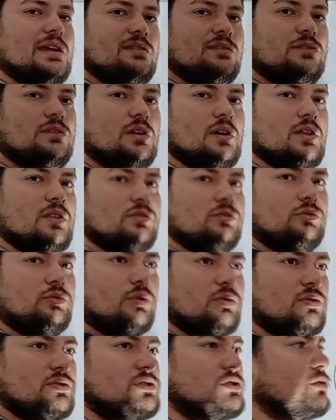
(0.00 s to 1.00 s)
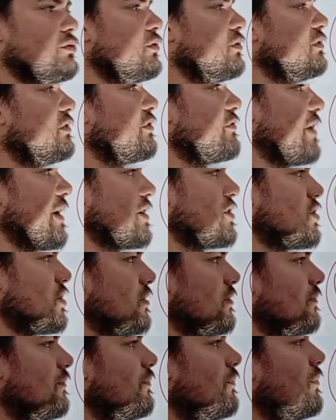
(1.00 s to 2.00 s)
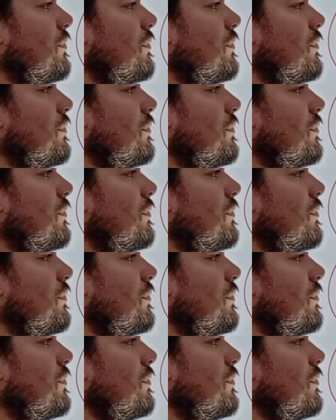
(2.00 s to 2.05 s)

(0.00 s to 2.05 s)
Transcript: in the dorsal direction.